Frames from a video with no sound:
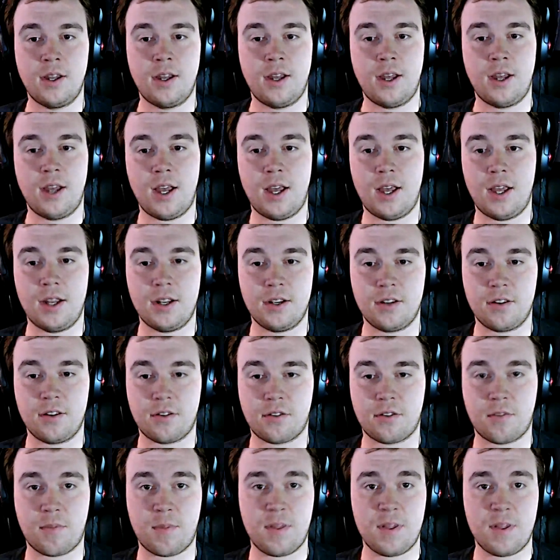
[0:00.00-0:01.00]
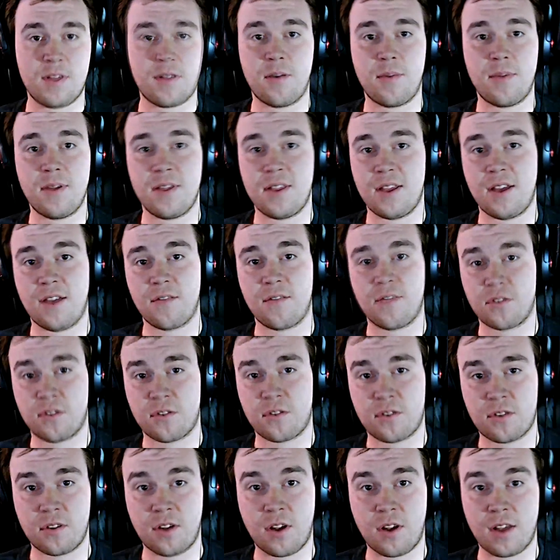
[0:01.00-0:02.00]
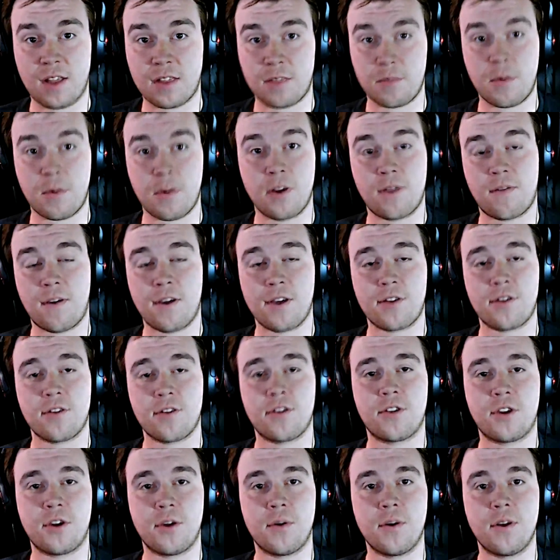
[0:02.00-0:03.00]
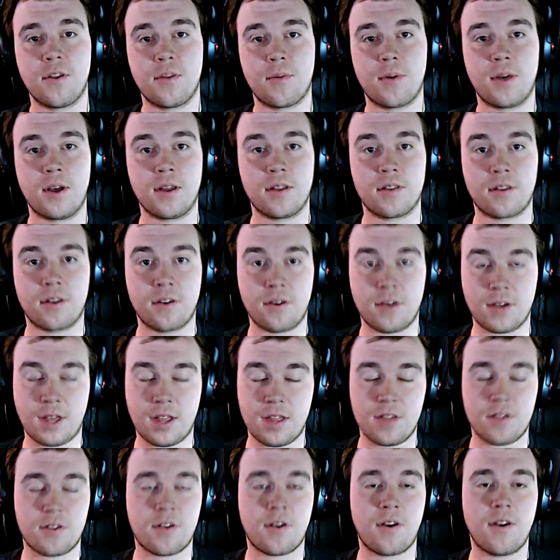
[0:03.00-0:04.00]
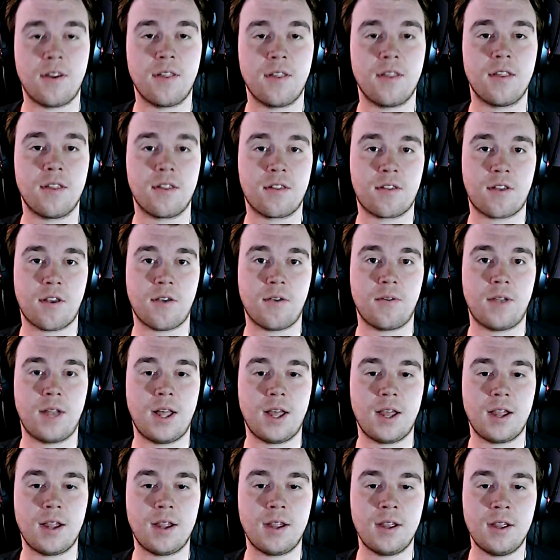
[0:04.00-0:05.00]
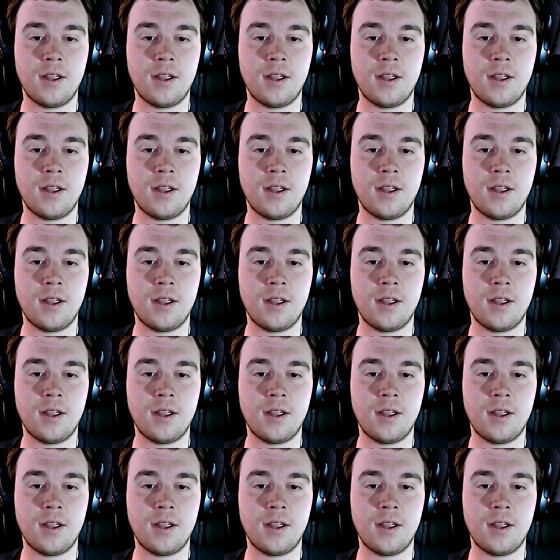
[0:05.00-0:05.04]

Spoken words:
And it's just been so busy, I've just not had the motivation to do it as well. So again, sorry that it's so late.